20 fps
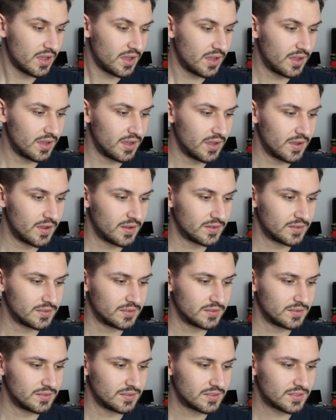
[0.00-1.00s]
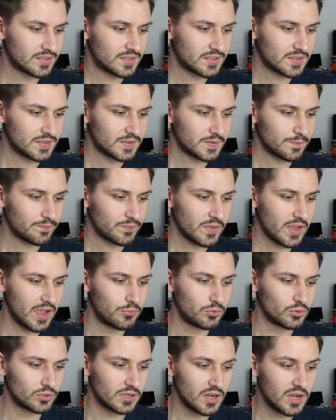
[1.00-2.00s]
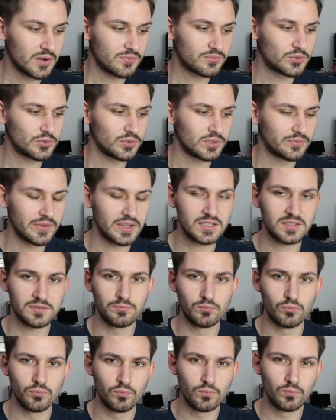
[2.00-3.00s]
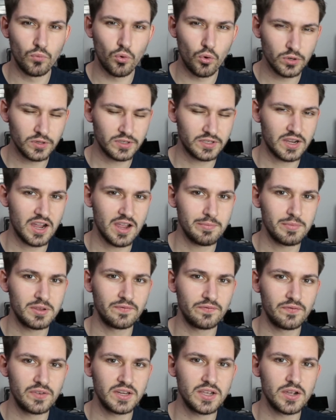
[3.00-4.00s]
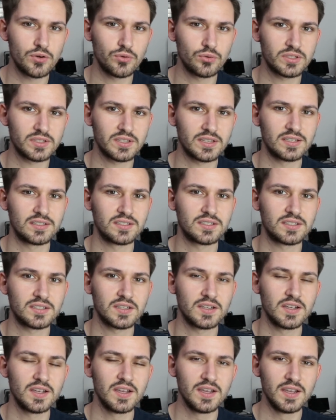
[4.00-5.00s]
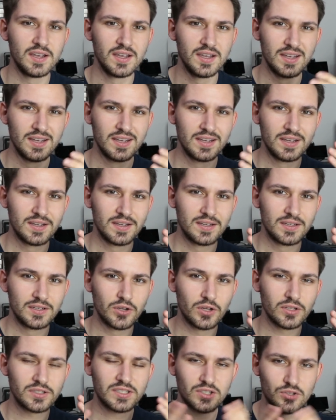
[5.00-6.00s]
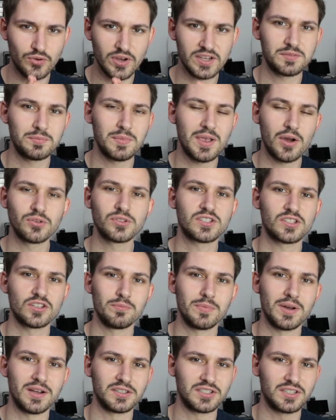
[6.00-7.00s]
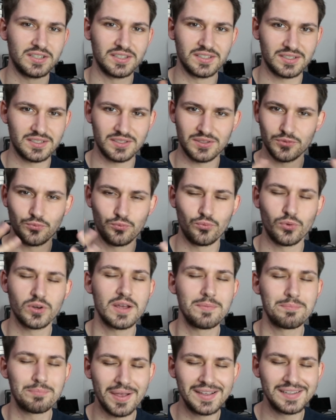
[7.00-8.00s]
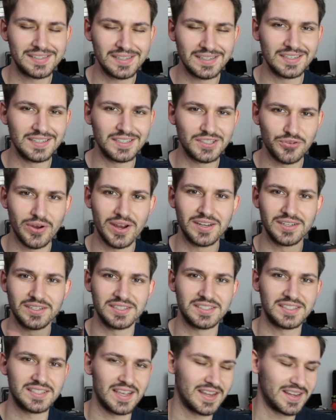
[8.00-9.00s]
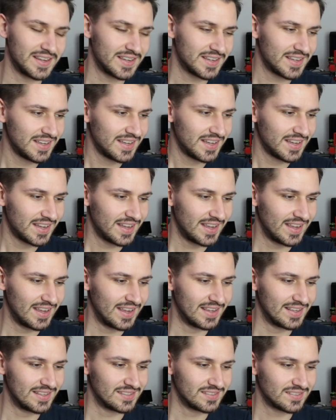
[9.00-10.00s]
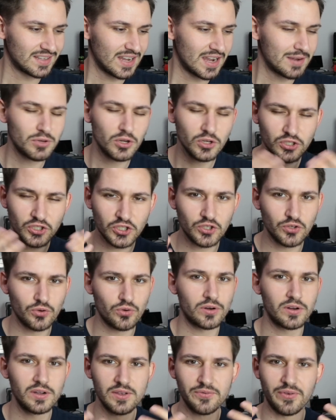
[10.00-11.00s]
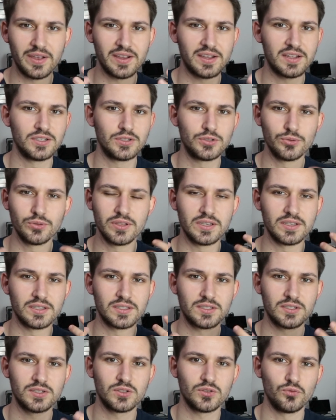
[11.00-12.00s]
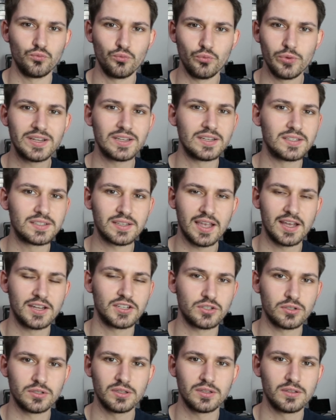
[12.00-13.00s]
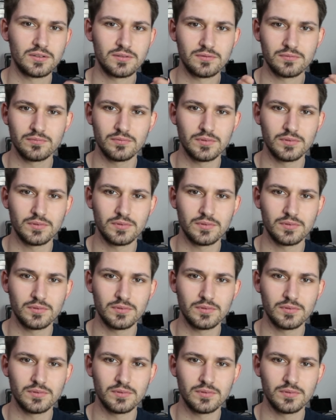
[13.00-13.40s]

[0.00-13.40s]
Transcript: And I would love to invest more time in videos and not stress me out so much, is what I'm basically trying to say. And I'm not sure if I can do this weekly schedule